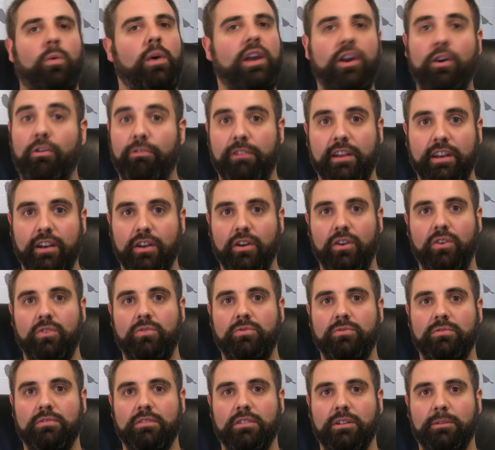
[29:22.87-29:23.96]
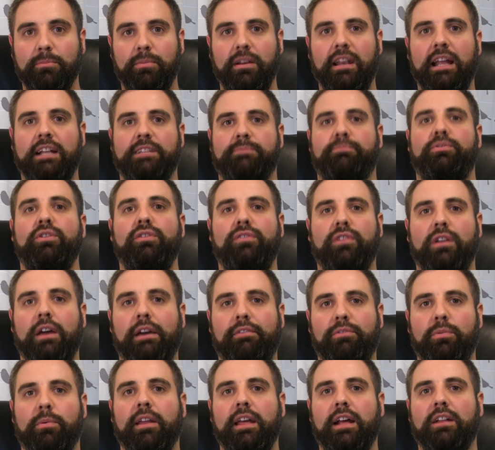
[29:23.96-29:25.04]
We already know, but let's prove it to
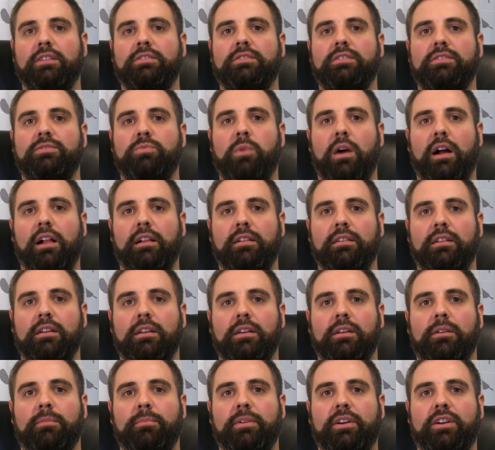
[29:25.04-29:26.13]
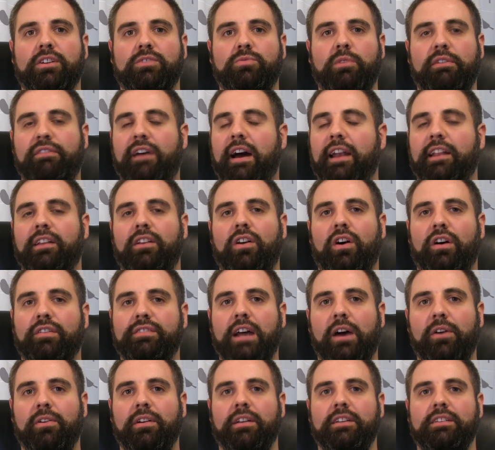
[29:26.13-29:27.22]
everybody else as well, because we've had a lot of
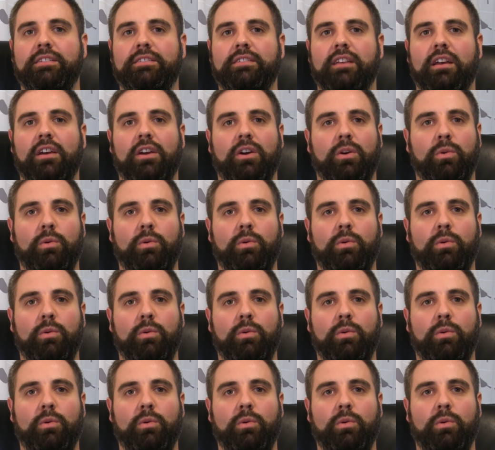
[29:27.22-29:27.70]
doubters.